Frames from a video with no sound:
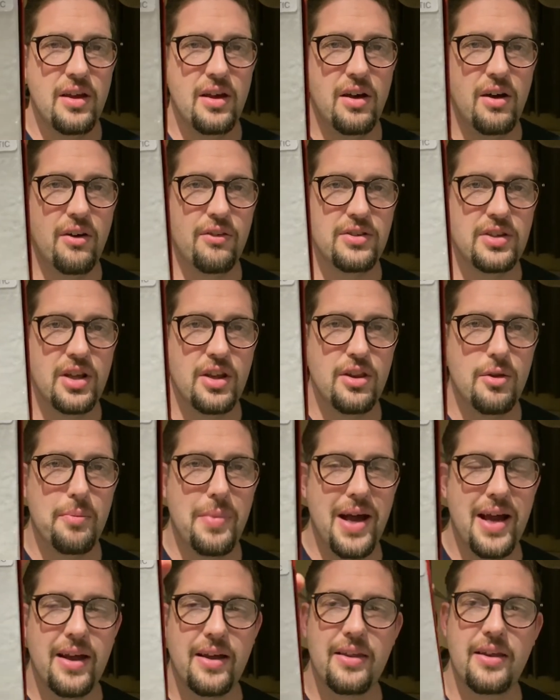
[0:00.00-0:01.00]
obviously on the
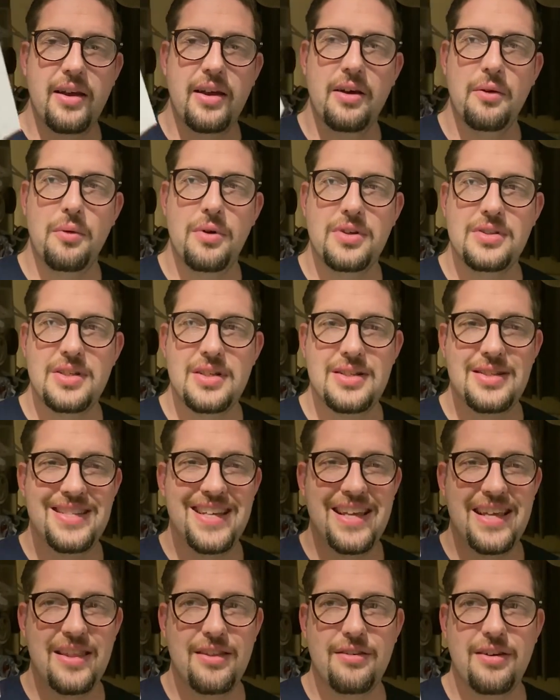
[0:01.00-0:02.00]
back there where it says
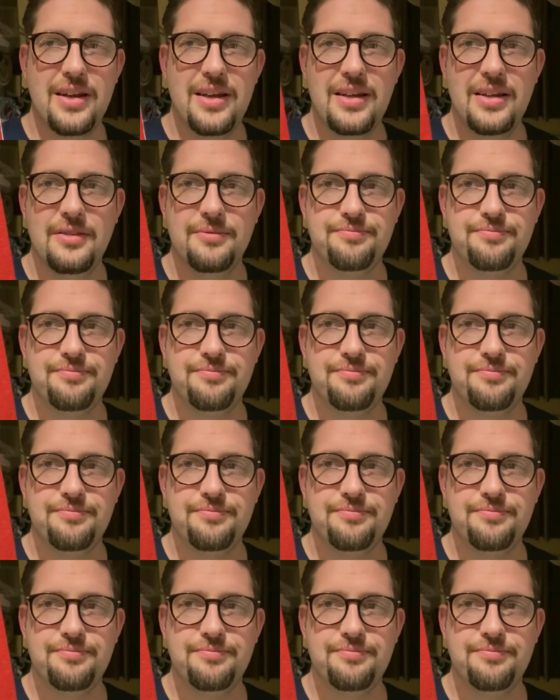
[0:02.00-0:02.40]
T3.